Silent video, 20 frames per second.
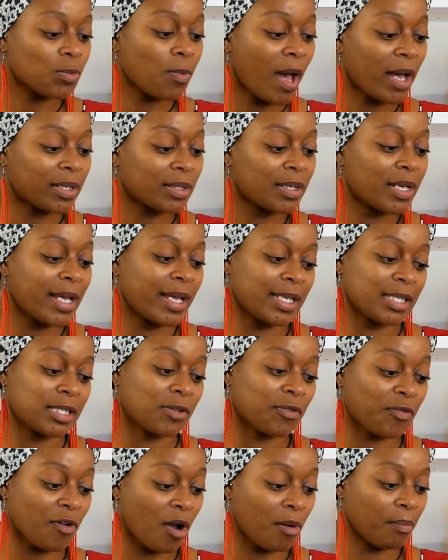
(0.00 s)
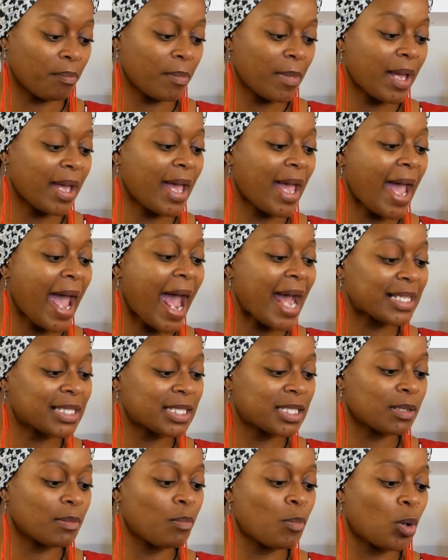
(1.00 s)
one is from
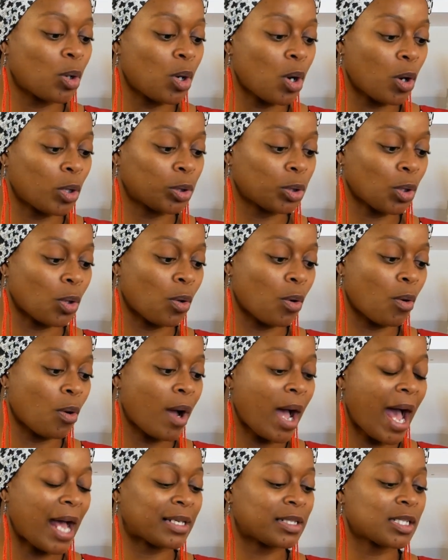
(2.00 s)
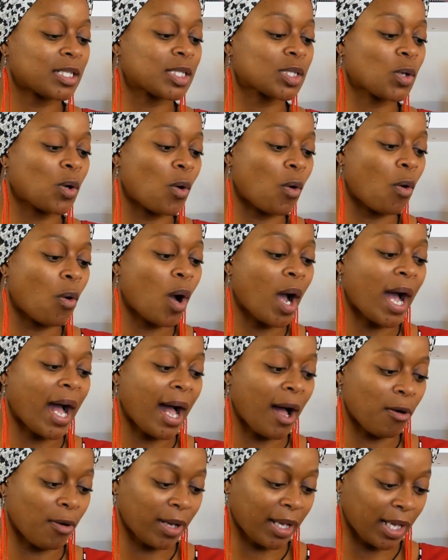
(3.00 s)

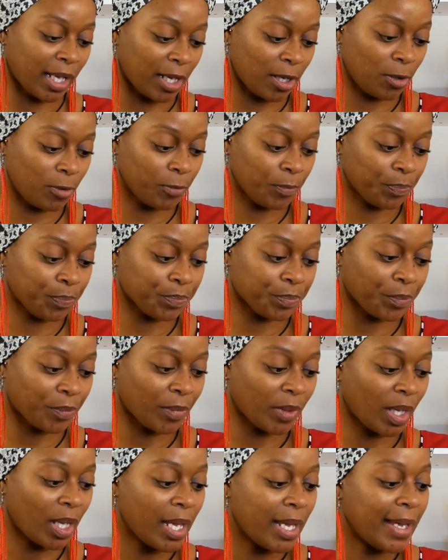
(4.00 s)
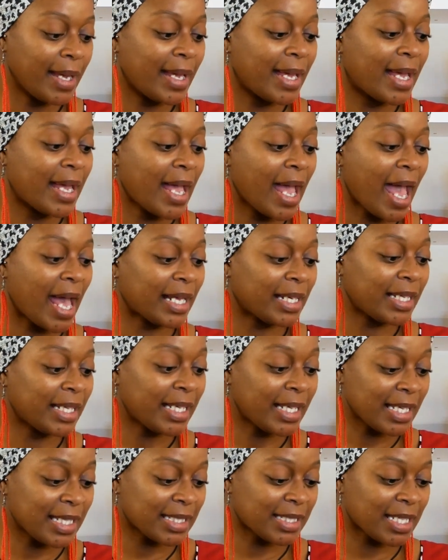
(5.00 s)
@Moloto_Gaugelo. And
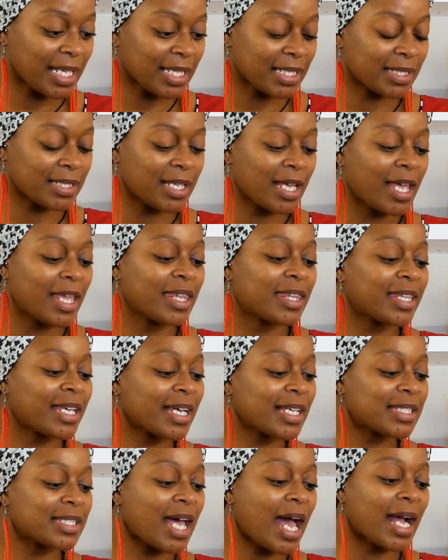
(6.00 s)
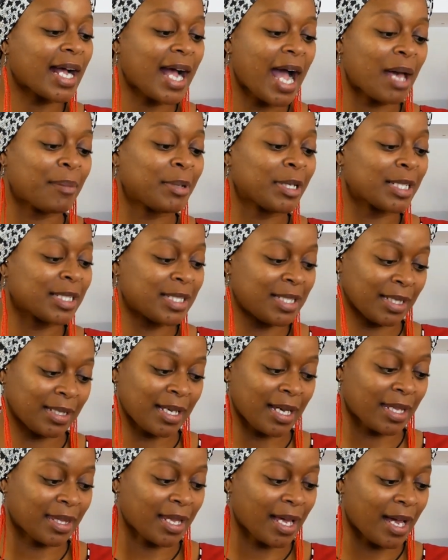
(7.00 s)
he says, things are coming
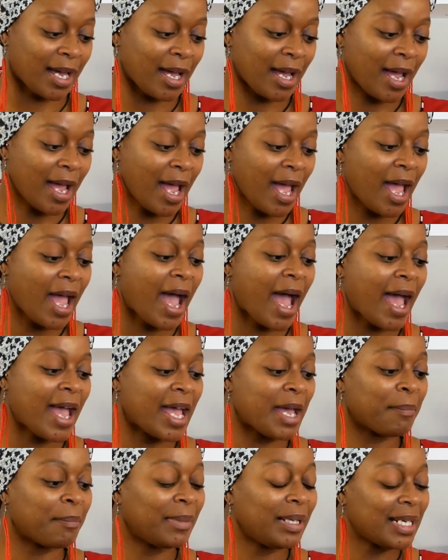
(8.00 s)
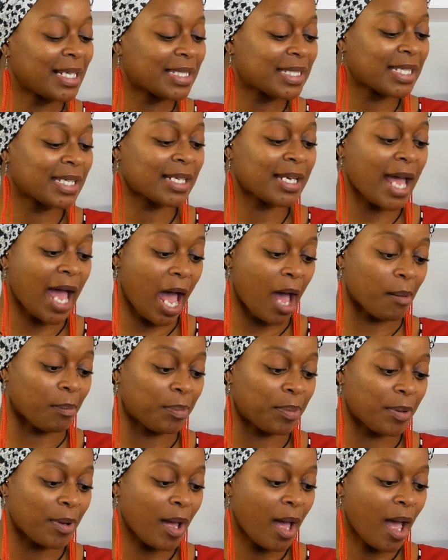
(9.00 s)
together. I am litten up.
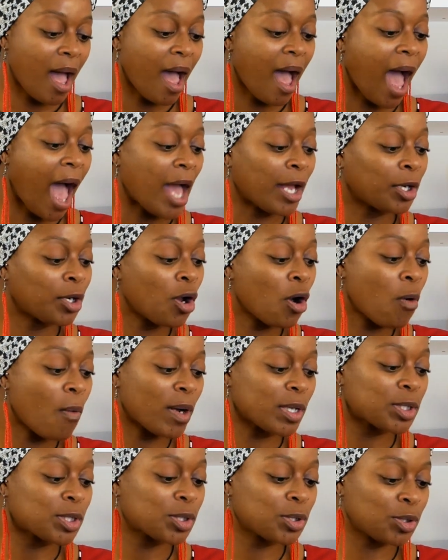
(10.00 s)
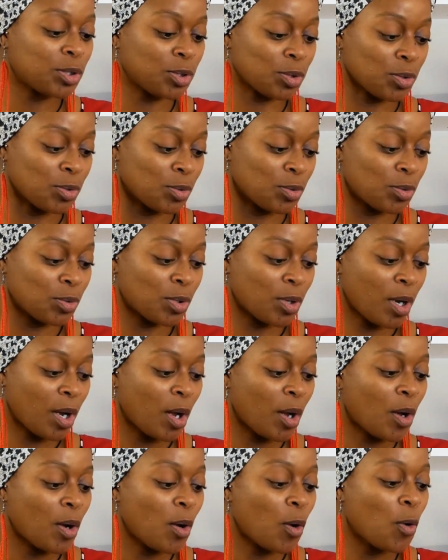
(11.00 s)
I know what to do,
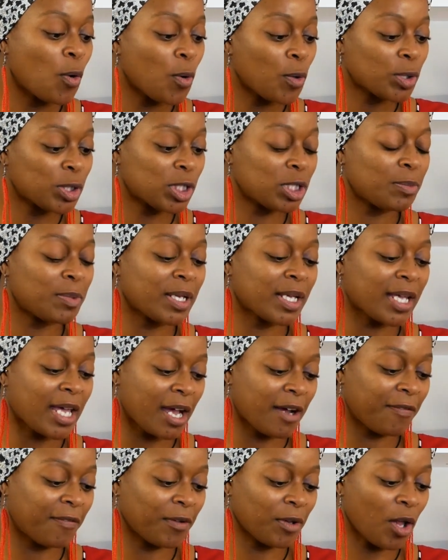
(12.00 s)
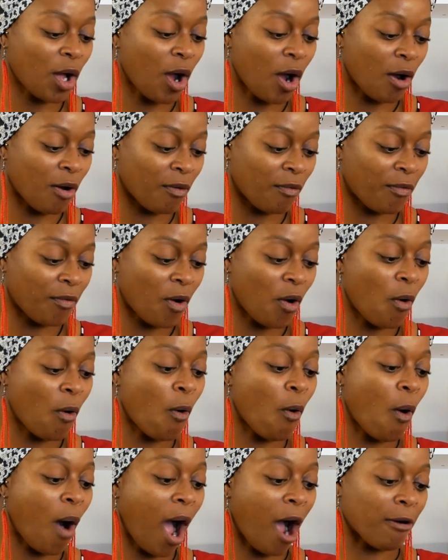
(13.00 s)
who to be careful of
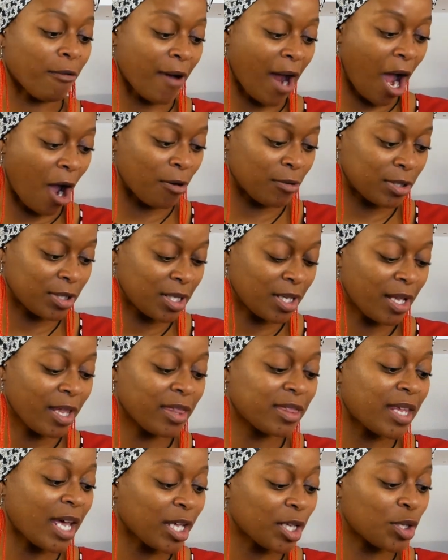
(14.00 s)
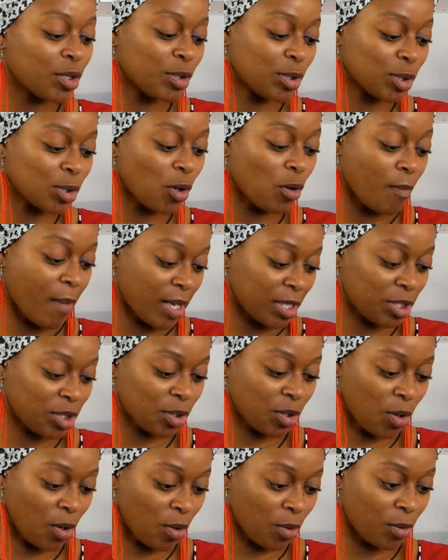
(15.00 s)
or around. Thank you so much,
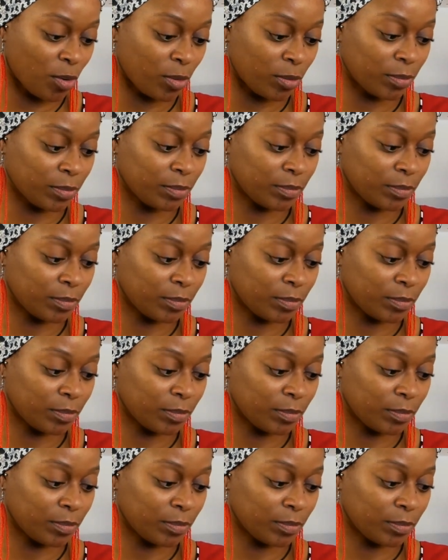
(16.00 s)
Gogo.